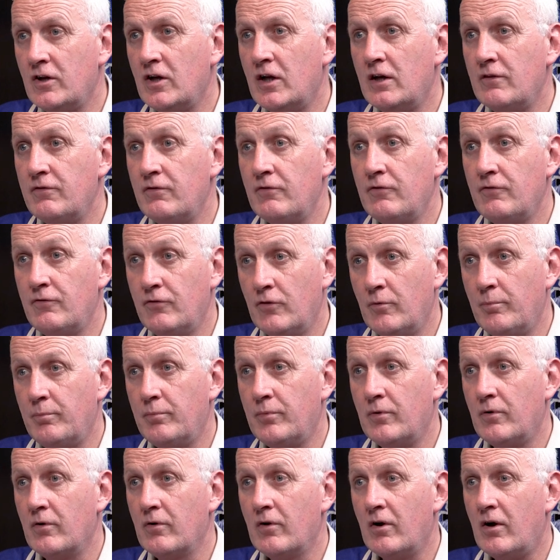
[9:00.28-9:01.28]
half of
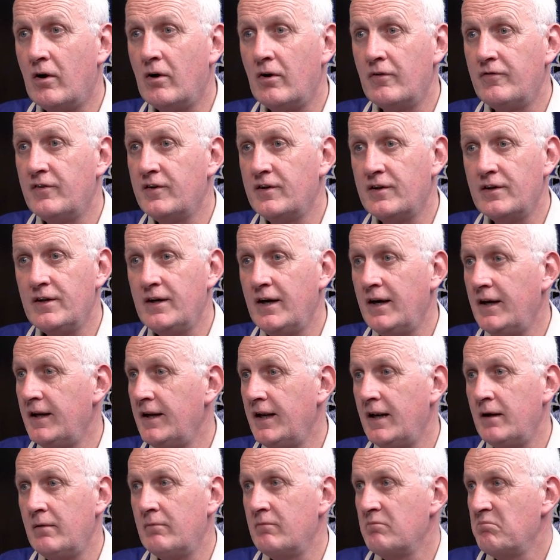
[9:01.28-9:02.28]
football I've seen
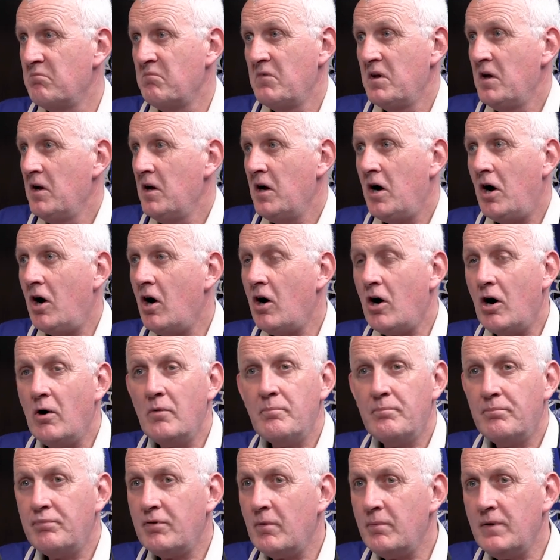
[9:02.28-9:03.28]
in,
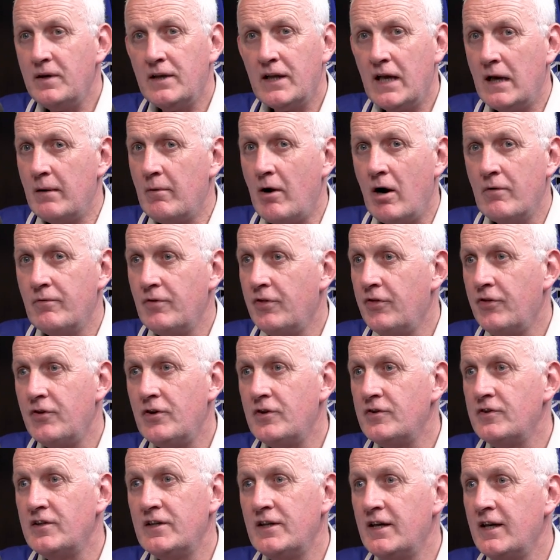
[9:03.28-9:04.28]
I'd probably say, over
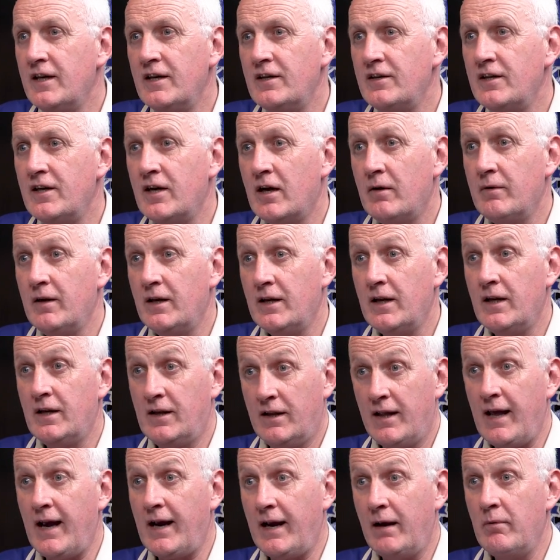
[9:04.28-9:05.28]
30 years.
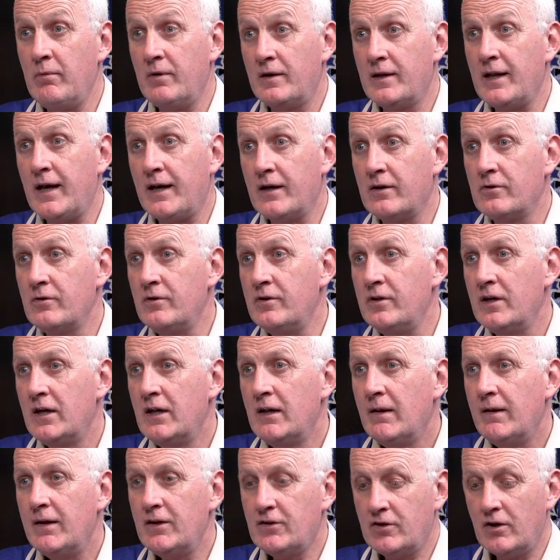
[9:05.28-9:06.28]
It was that good
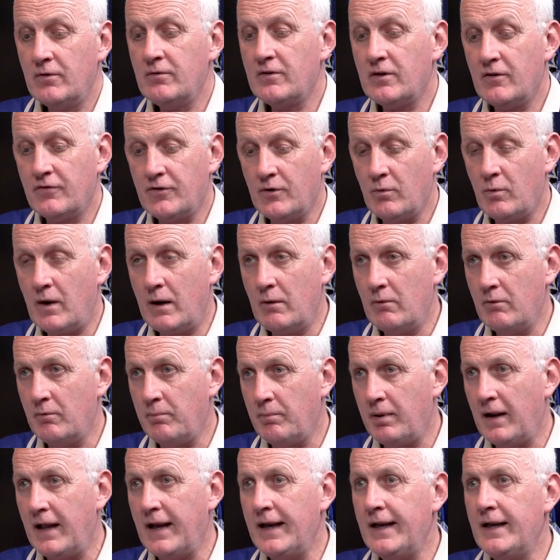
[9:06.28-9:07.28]
in terms of the way we're
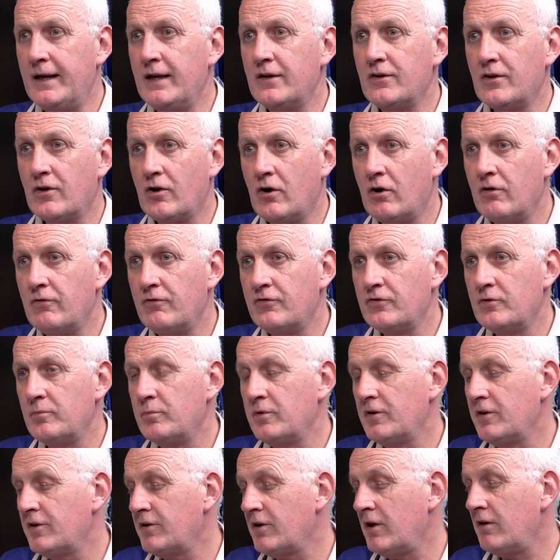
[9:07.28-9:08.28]
playing it, the
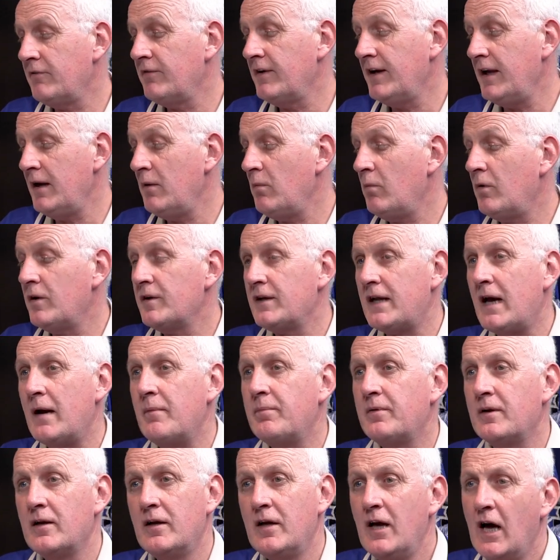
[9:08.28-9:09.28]
comfortableness of it. It was
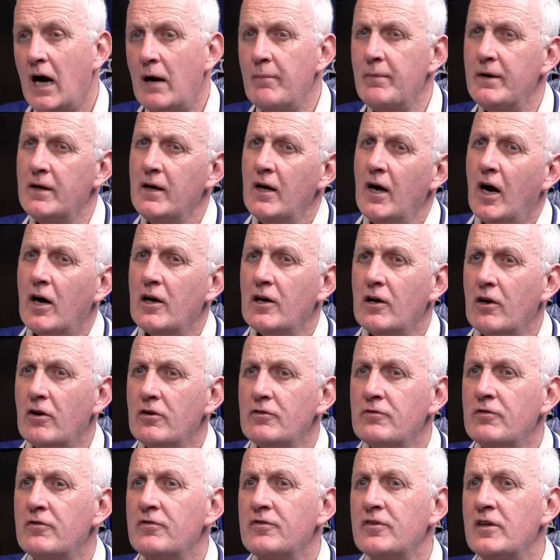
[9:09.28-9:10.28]
absolutely. I mean, I'd like
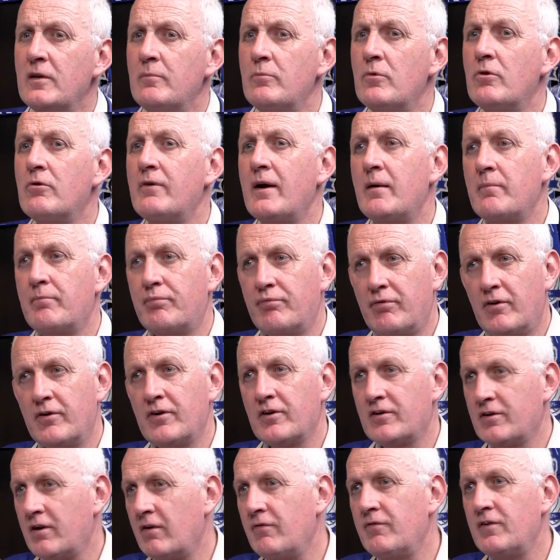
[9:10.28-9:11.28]
to have seen more end
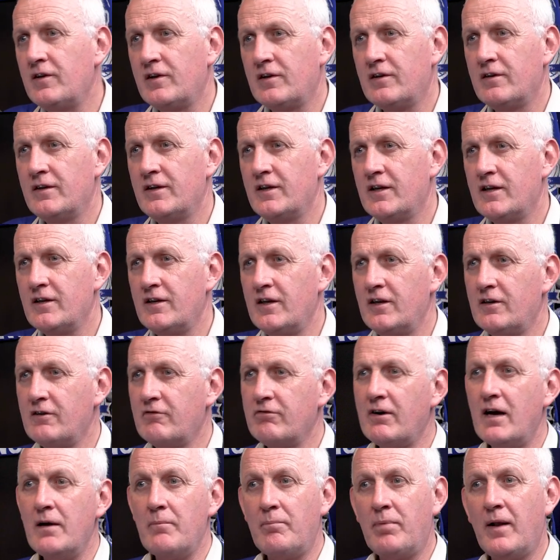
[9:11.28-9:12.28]
product, obviously, because it's
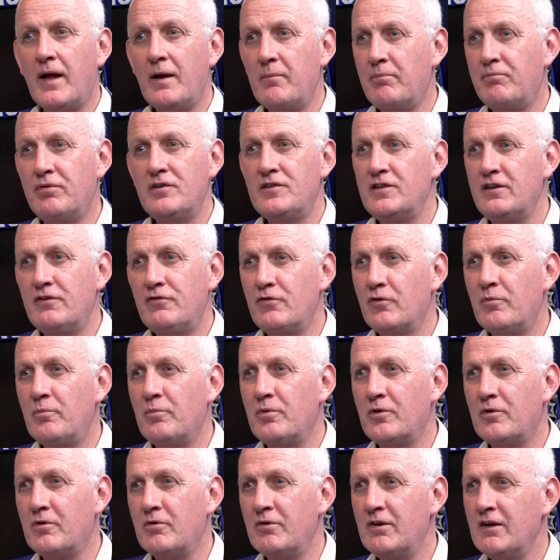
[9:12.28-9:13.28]
great playing pretty
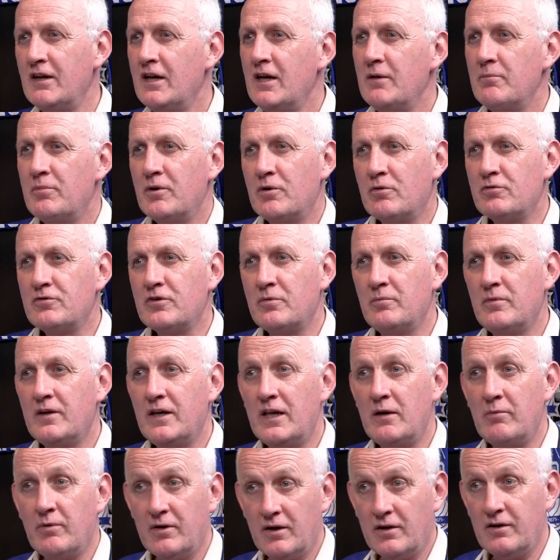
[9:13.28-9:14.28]
football, but ultimately
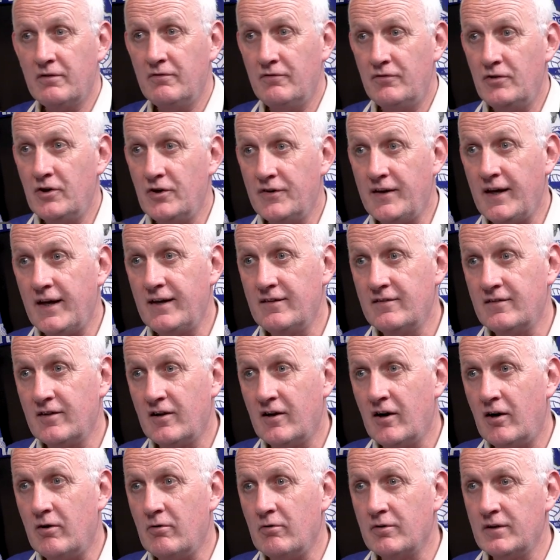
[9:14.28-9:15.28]
you want to convert that into
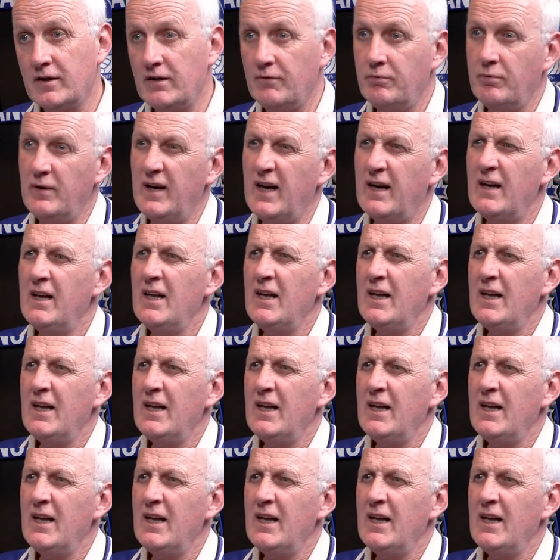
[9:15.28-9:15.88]
goals. And if we